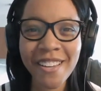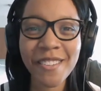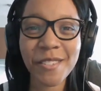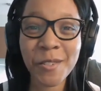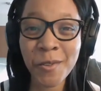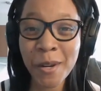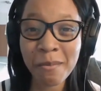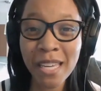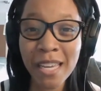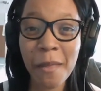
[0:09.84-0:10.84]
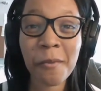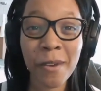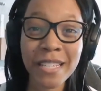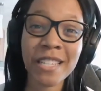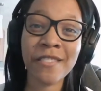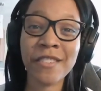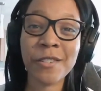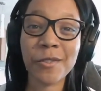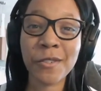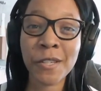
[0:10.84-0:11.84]
So join me and the rest of the
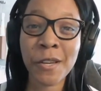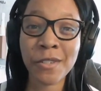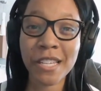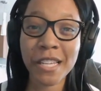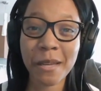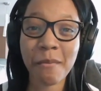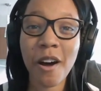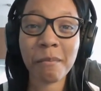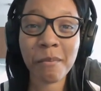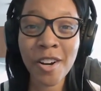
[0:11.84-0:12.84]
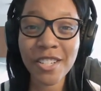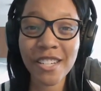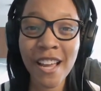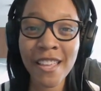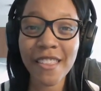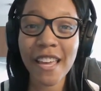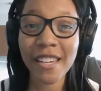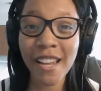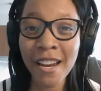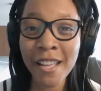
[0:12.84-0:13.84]
Visual Studio team on March 9th at
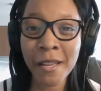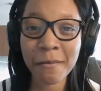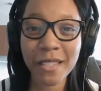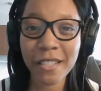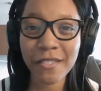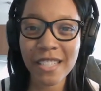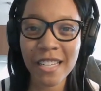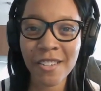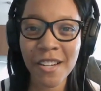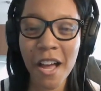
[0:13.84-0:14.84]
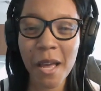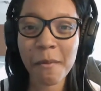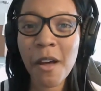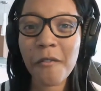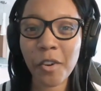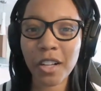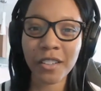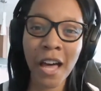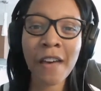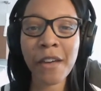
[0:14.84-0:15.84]
9 a.m. Pacific Standard Time for a
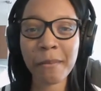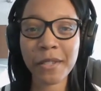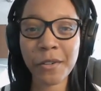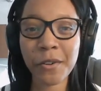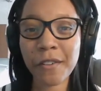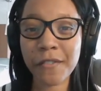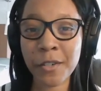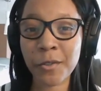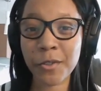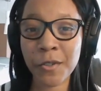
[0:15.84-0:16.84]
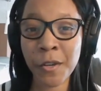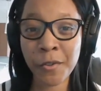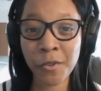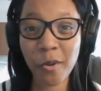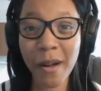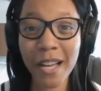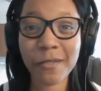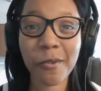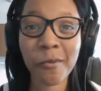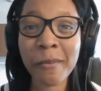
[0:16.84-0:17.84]
live episode of Visual Studio
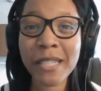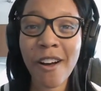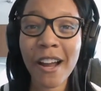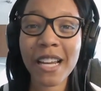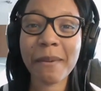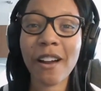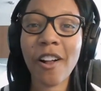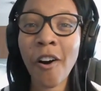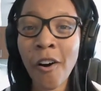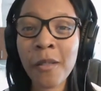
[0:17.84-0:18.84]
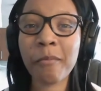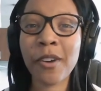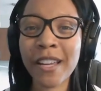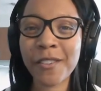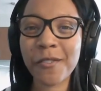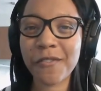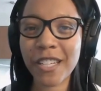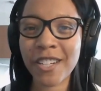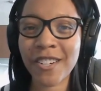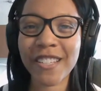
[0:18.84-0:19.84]
Toolbox, where we'll be talking about all the brand new
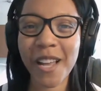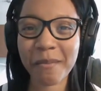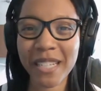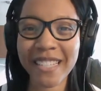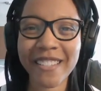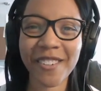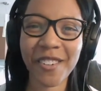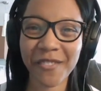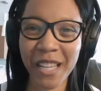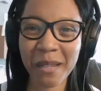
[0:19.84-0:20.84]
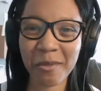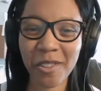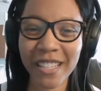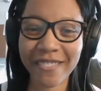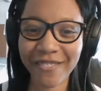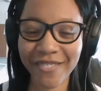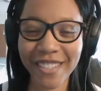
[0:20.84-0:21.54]
features and updates that are available in